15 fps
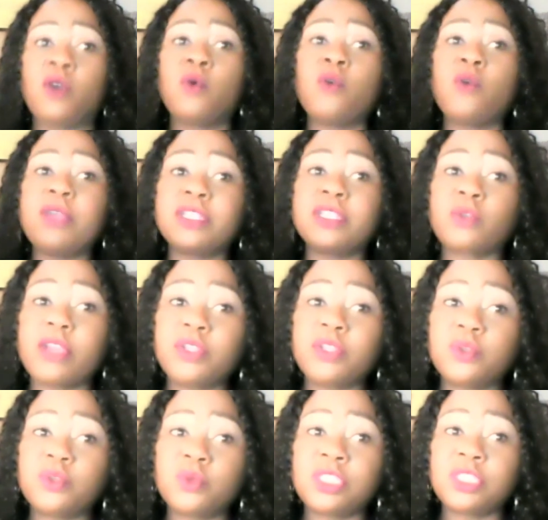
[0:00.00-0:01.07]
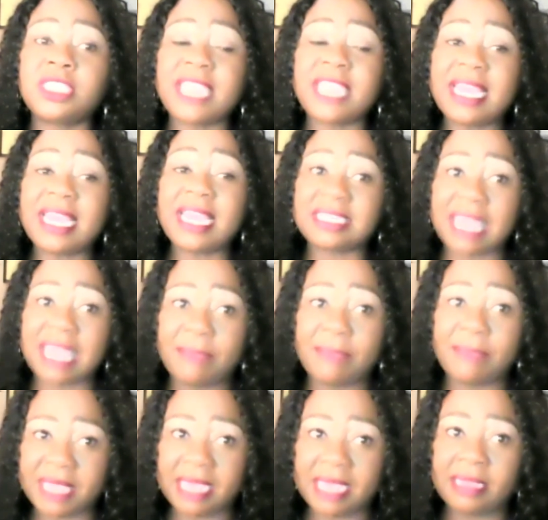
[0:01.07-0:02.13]
who is going to change
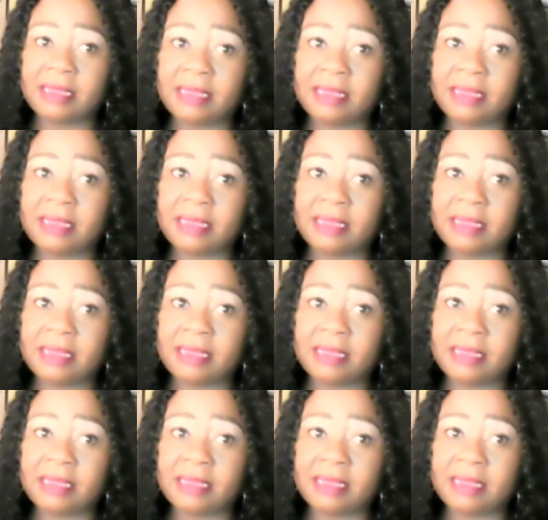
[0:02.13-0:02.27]
Zambia.